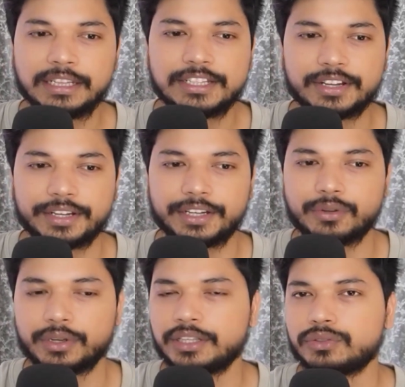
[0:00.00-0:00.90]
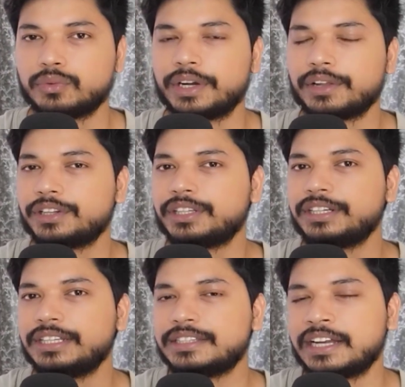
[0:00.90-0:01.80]
the circuit okay so whatever the
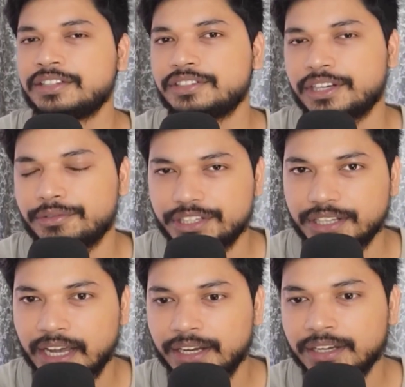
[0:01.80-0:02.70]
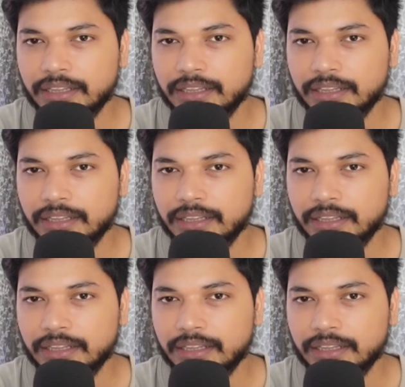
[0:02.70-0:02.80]
design engineer design